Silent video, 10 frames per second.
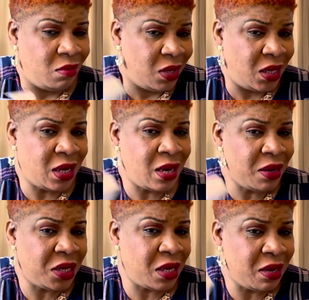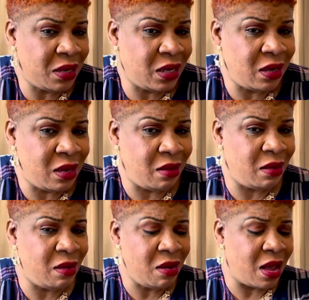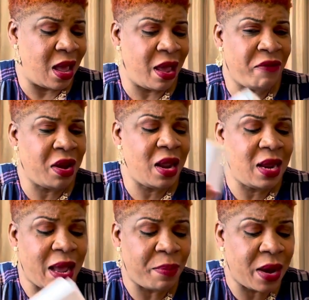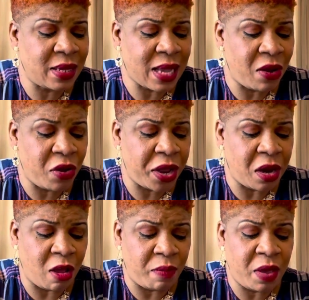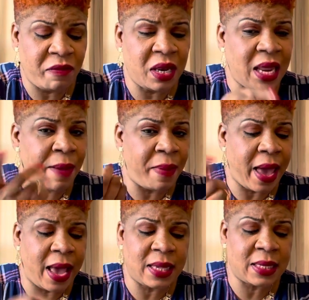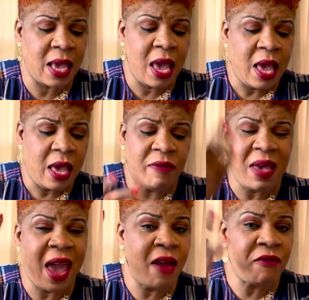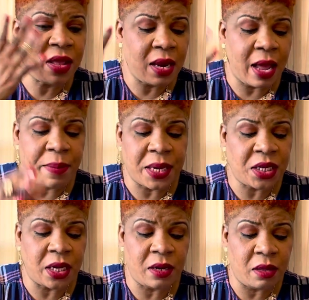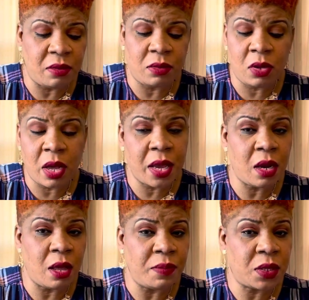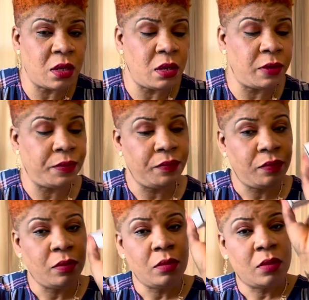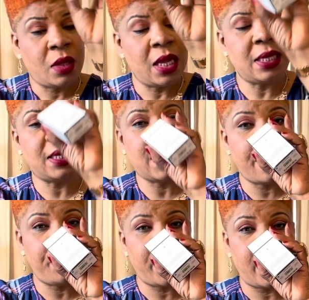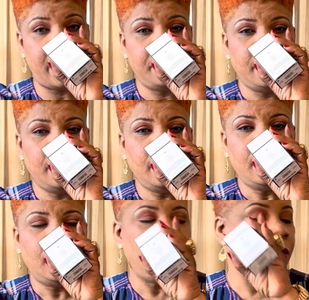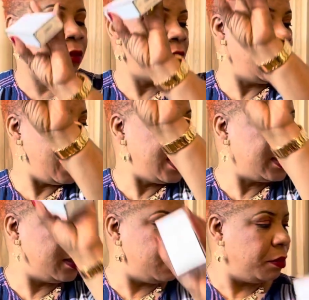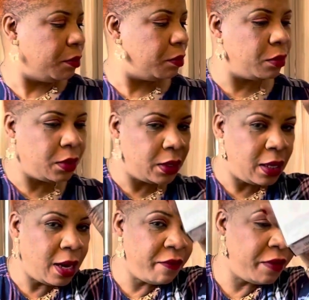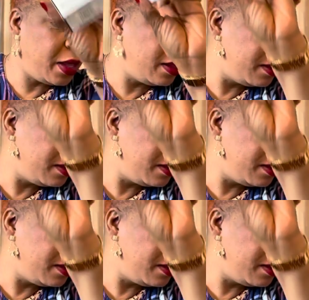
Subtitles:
Chanel. Look at every day. Their price are going up. Even their bags. If everything about Chanel going up. So, this is epic. Classy. Love it.